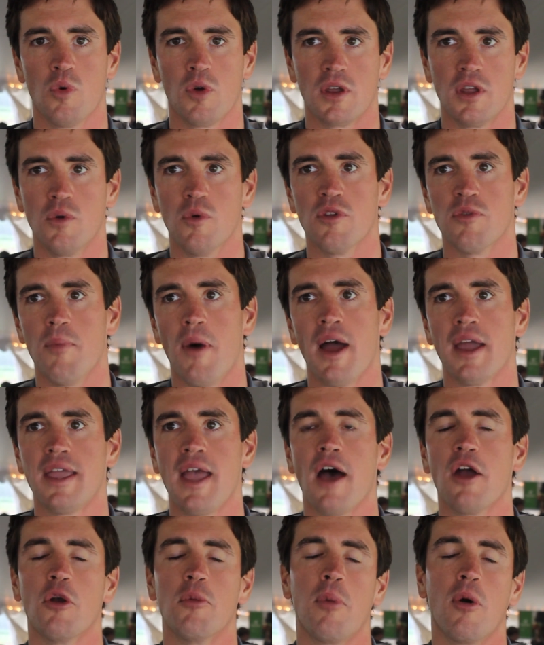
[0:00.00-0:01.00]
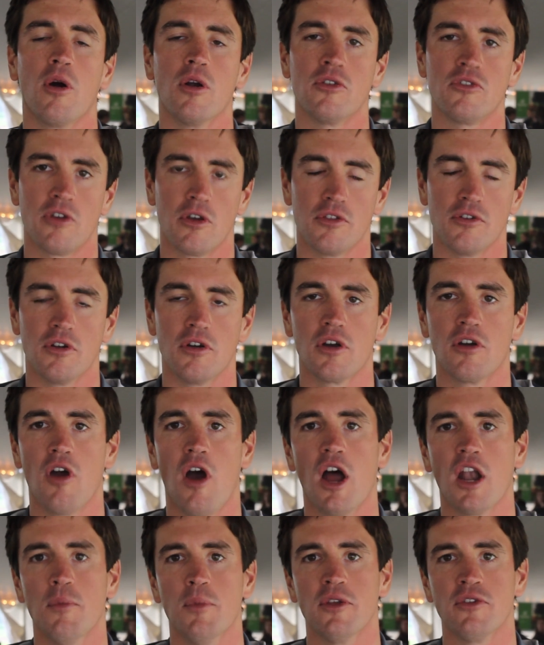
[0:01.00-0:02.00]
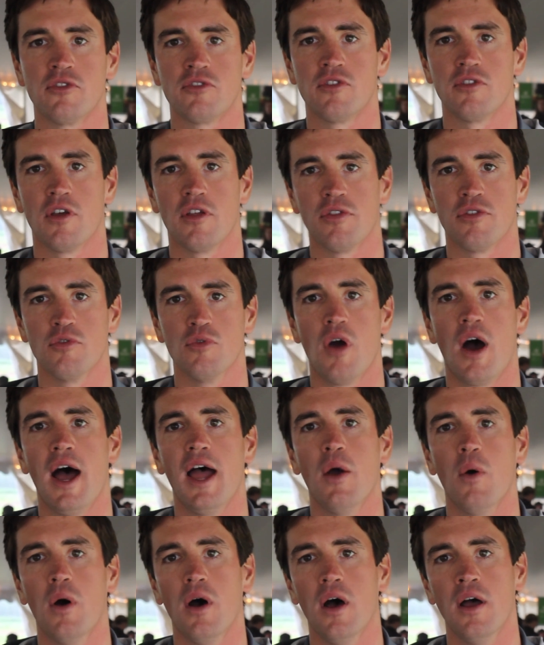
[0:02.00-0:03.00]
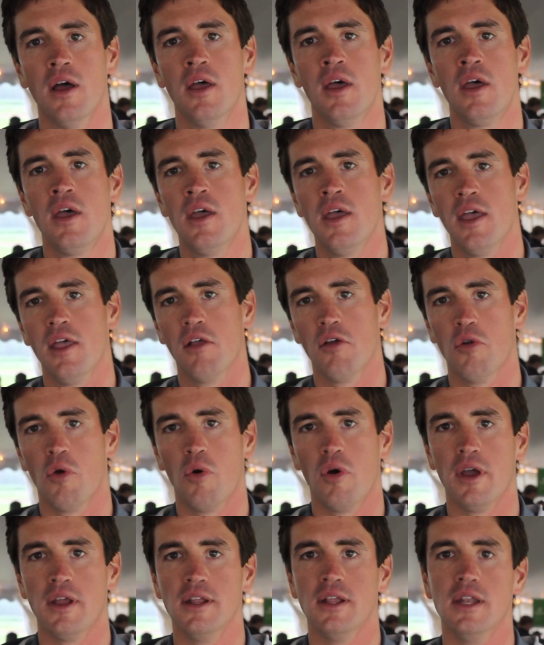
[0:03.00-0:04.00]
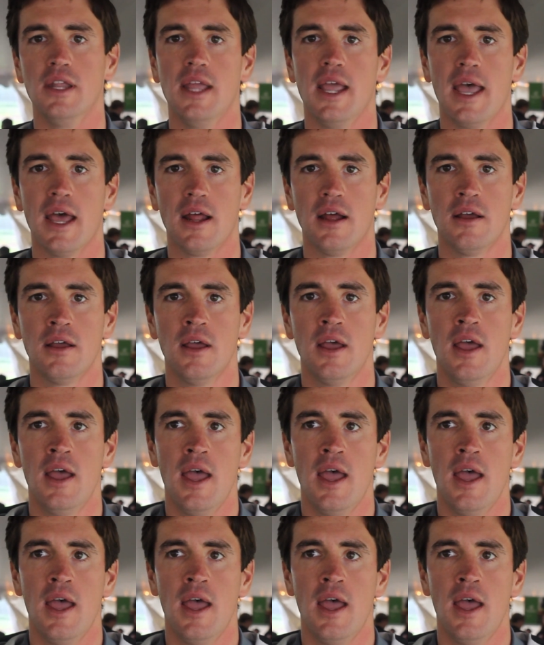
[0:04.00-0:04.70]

working with my counterparts, other agronomists uh, through Iowa, Illinois, and Indiana.